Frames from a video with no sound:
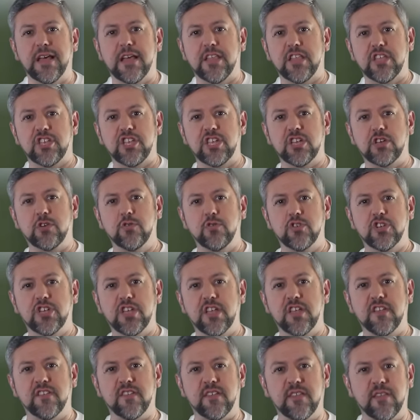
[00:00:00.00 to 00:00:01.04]
the
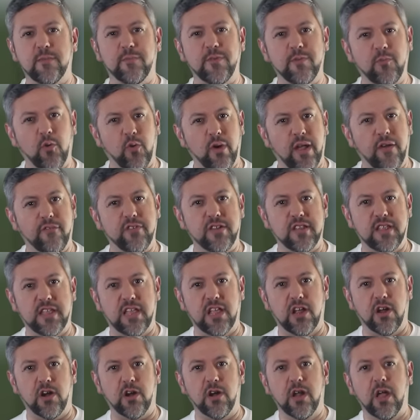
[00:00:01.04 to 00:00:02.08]
chinkuchi is a little bit more evident
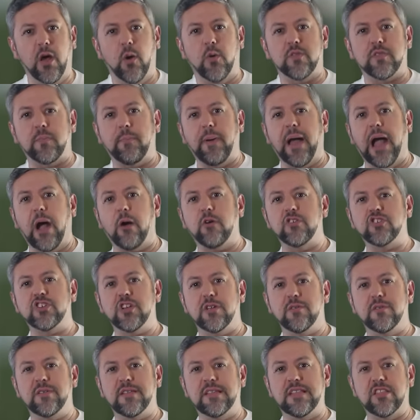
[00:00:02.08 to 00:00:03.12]
here, with the power
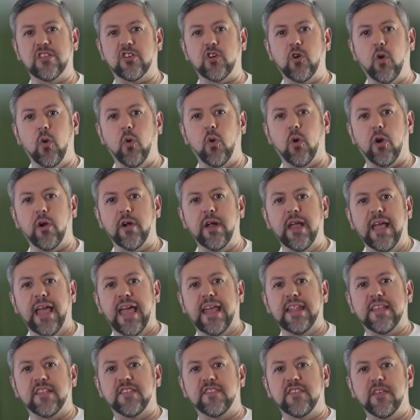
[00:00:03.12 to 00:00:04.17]
generated in the core
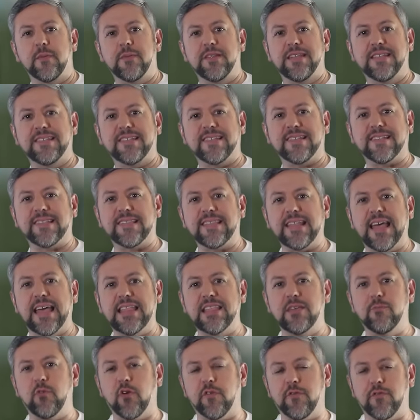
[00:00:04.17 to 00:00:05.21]
and exhibiting
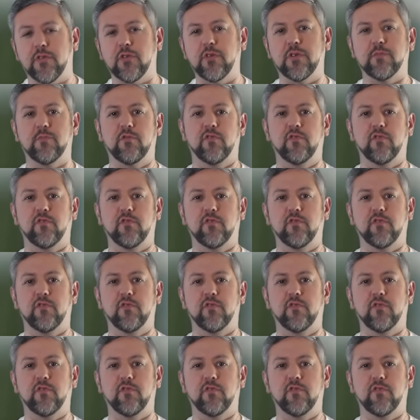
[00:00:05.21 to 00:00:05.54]
slightly more fluid